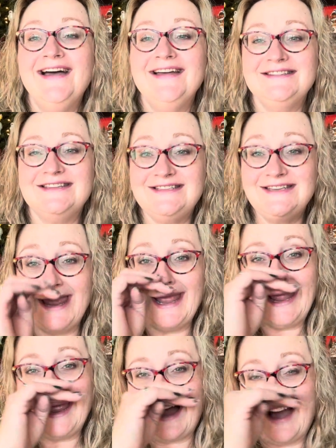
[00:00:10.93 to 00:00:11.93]

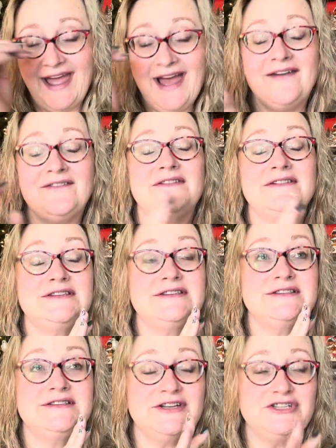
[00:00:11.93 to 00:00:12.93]
Today, I have
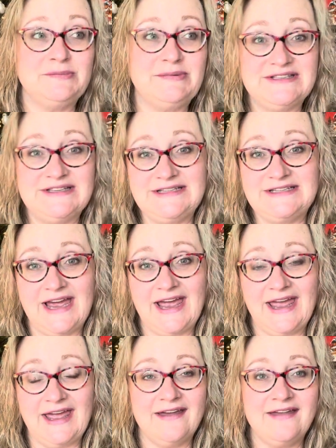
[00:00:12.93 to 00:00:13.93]
such a busy
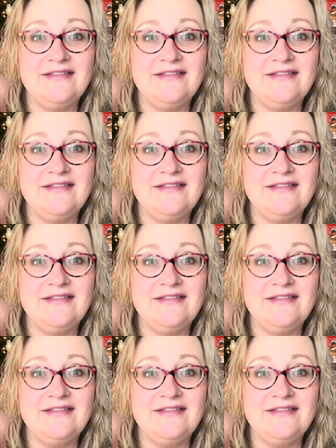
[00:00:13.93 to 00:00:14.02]
day